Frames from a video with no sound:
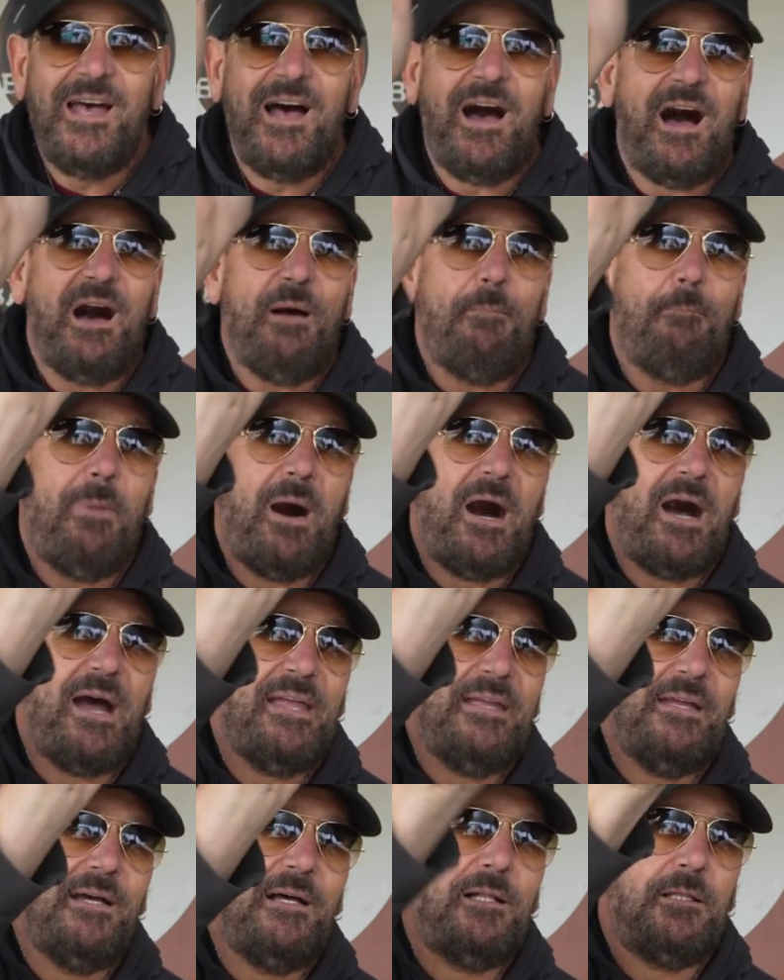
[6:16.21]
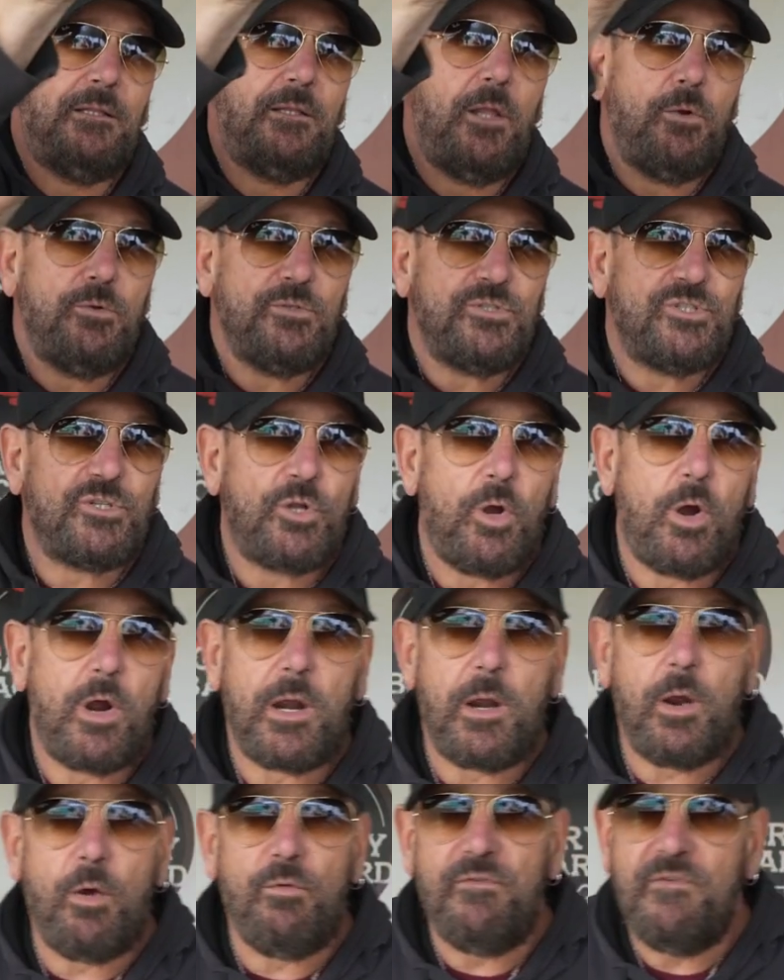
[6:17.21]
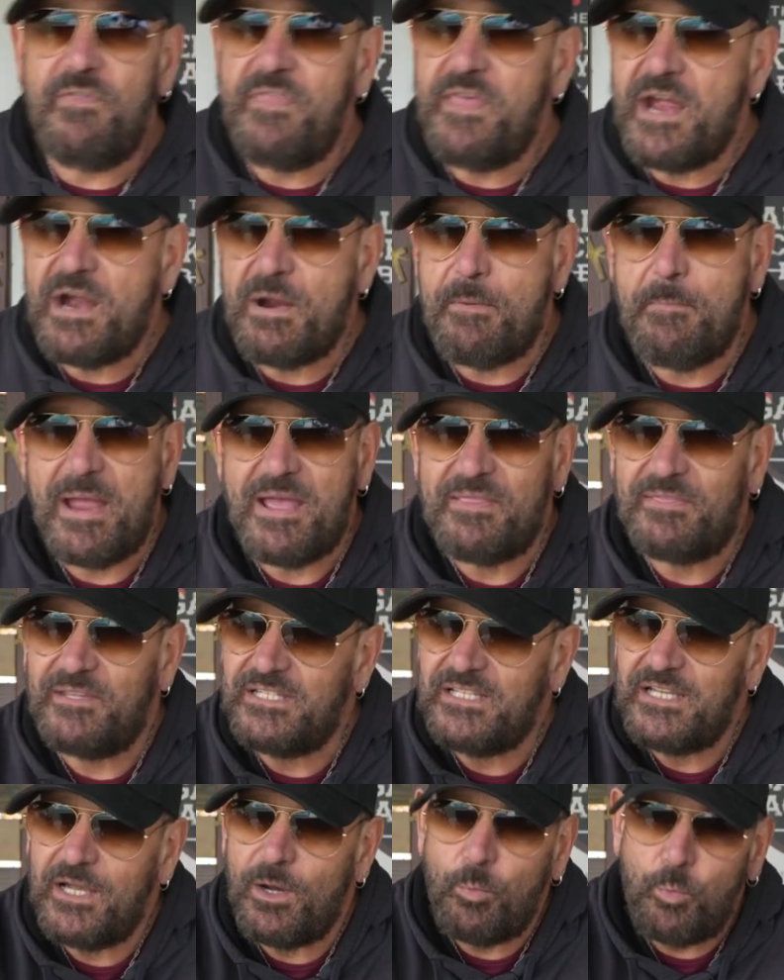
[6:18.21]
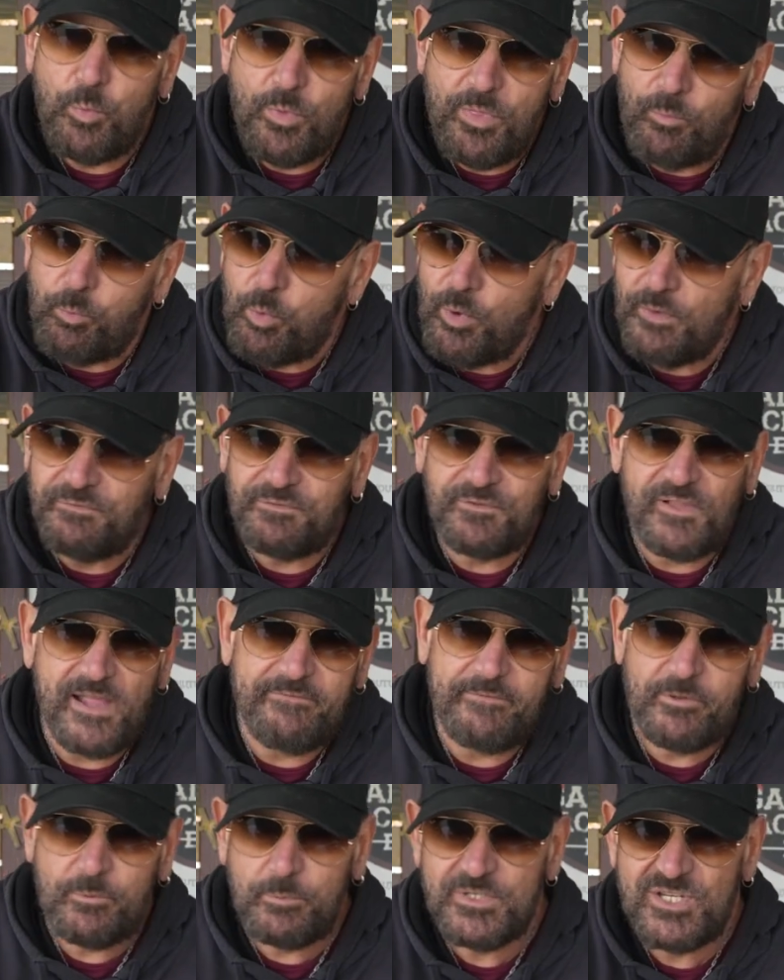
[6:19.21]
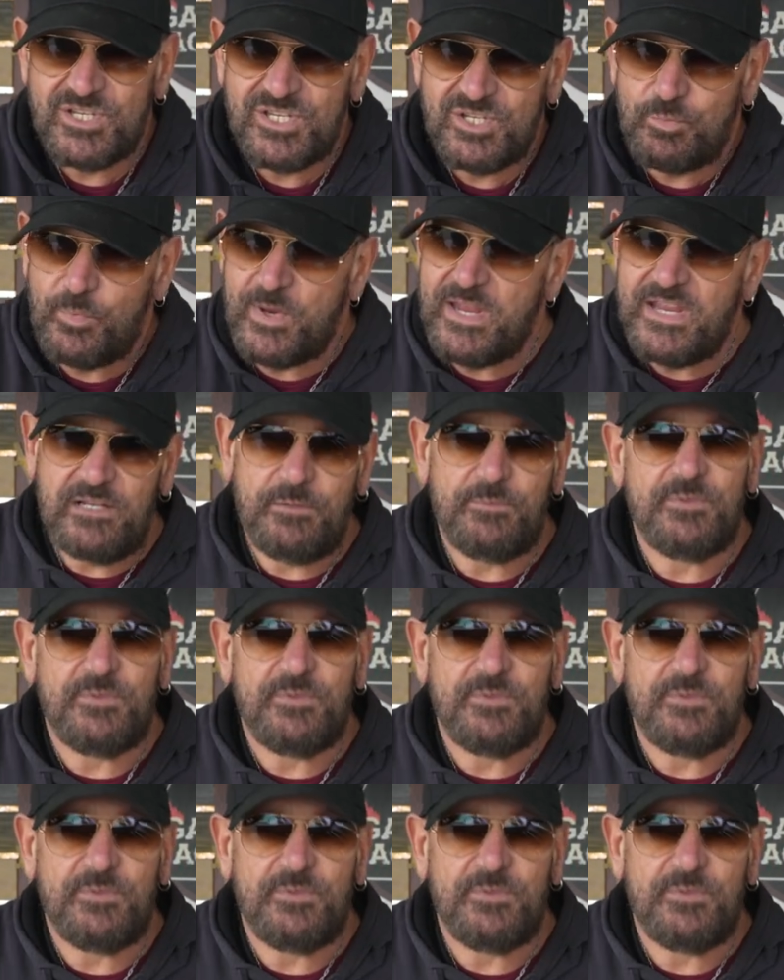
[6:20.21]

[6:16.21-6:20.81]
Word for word: On uh, my Lone Star over there, man, the the wood flavor was sweet.